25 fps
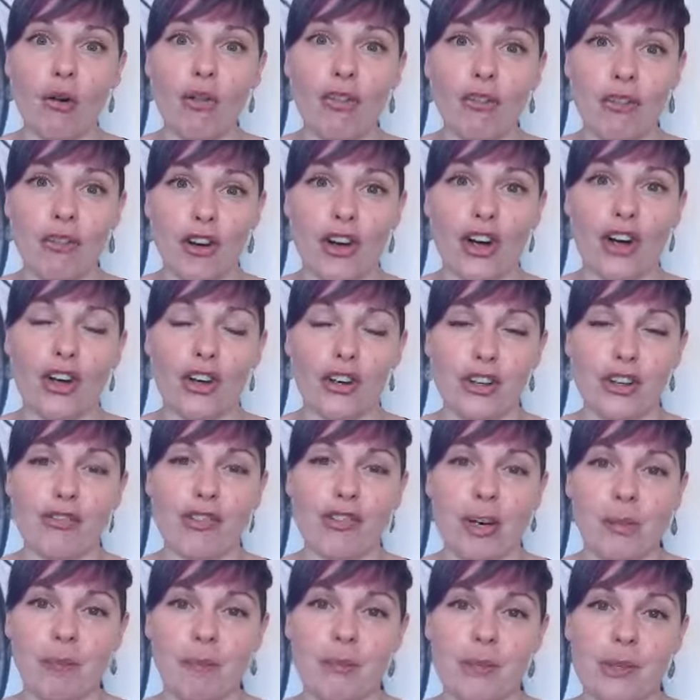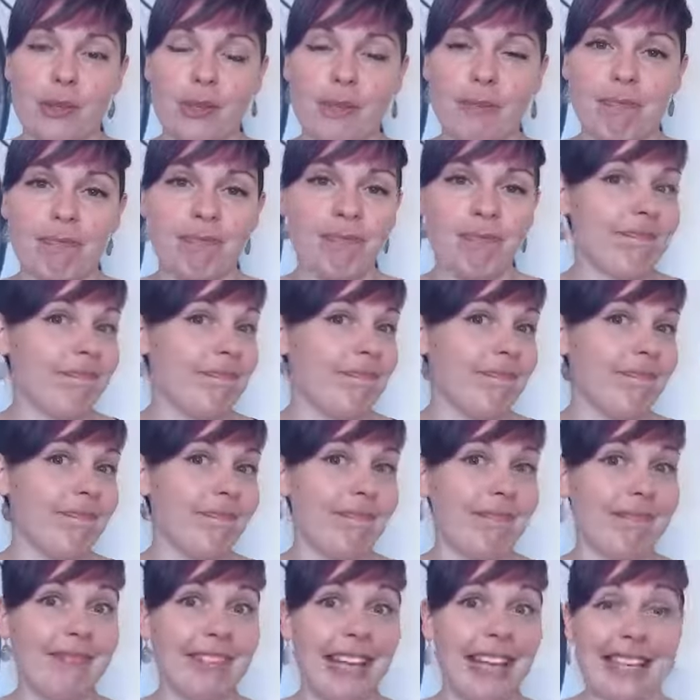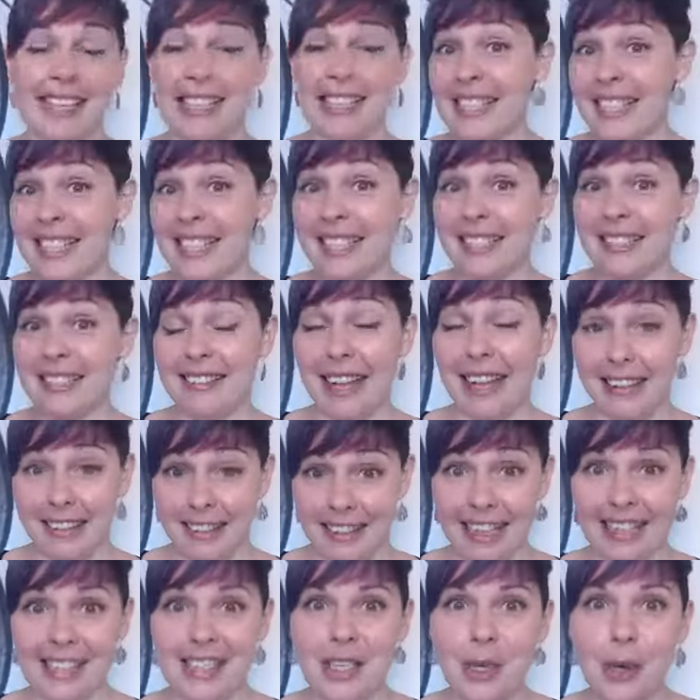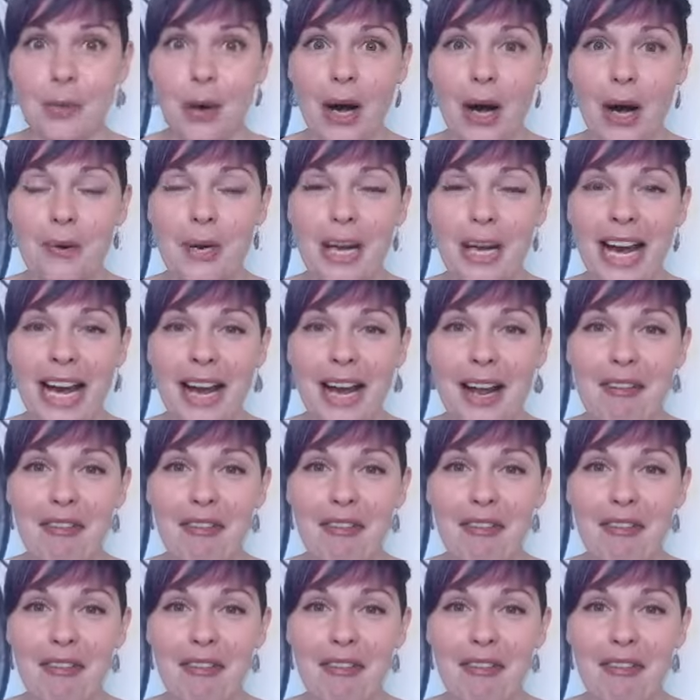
for your dreams. That is it. Then that's a wow life.